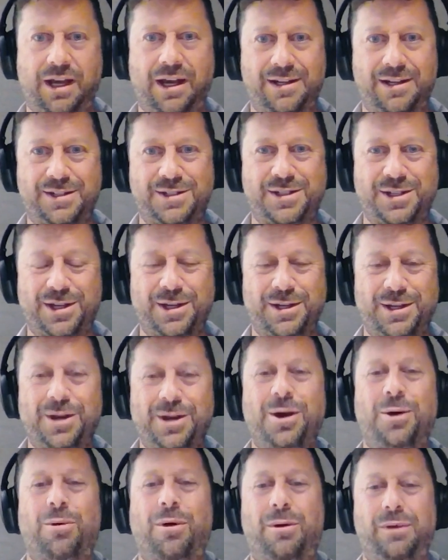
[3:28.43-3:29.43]
Because
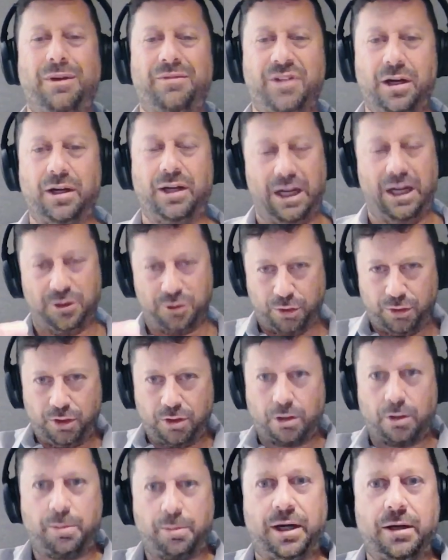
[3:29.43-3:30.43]
what we've done,
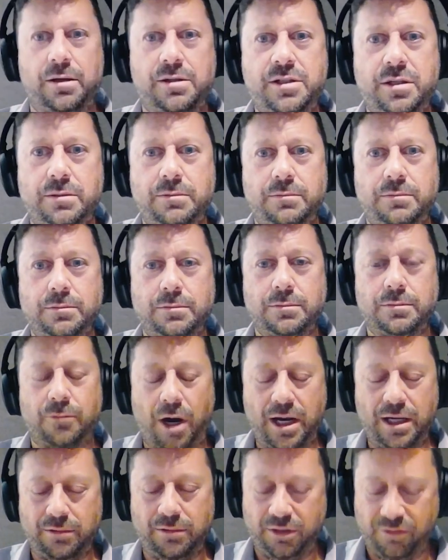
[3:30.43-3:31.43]
Andrew, you're a parent,
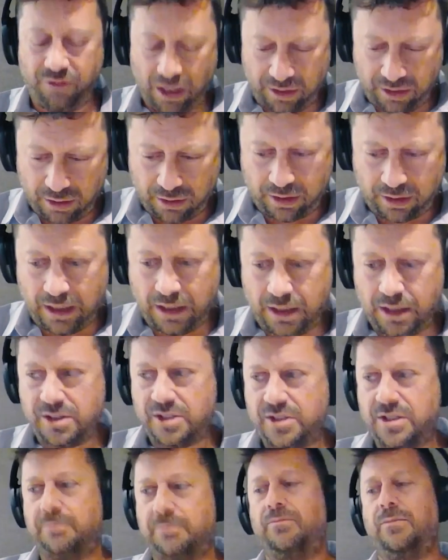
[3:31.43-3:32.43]
right? You've got young
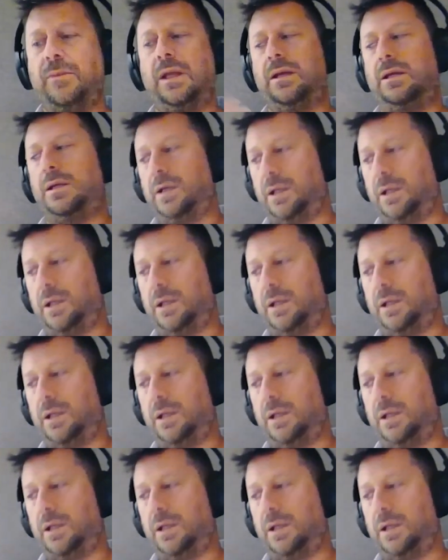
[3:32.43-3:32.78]
kids.